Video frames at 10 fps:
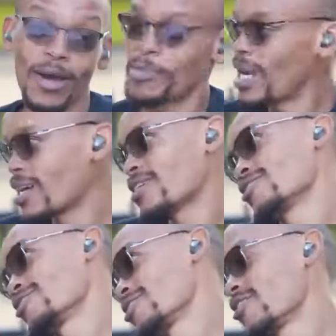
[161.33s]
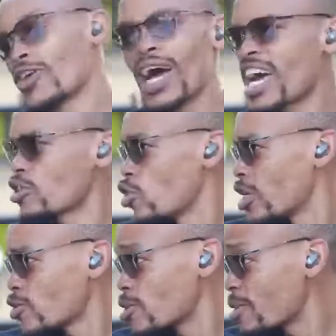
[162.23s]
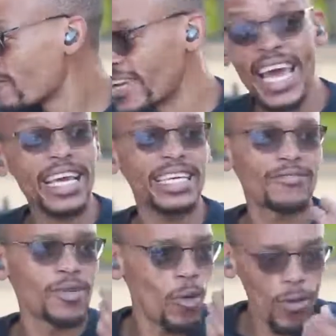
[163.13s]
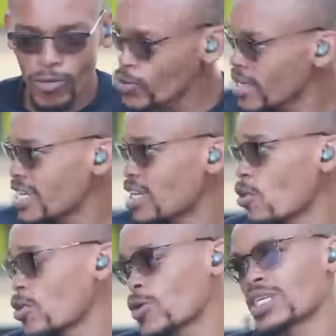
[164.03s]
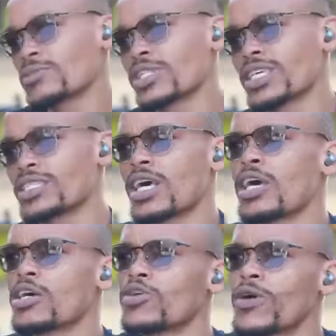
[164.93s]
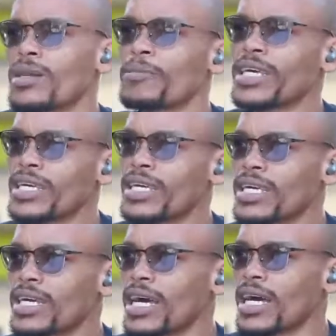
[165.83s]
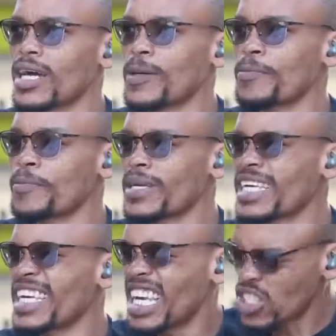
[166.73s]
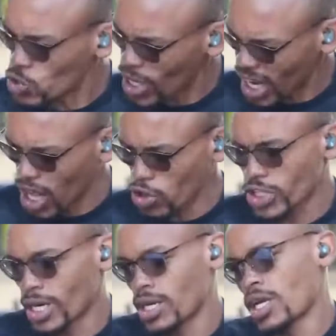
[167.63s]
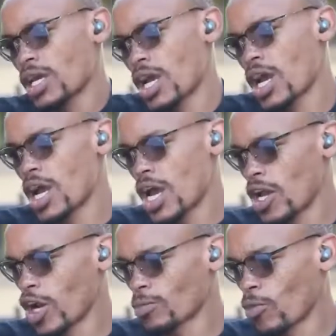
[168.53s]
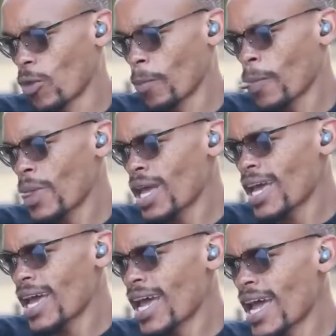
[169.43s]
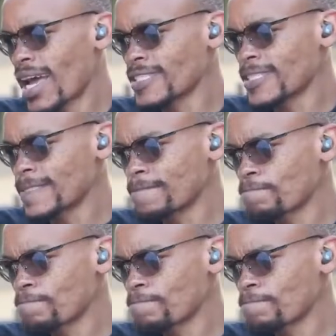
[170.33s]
Pella, I had to learn how to speak vernac even more fluently and all those types of things, and be into the culture a lot more. And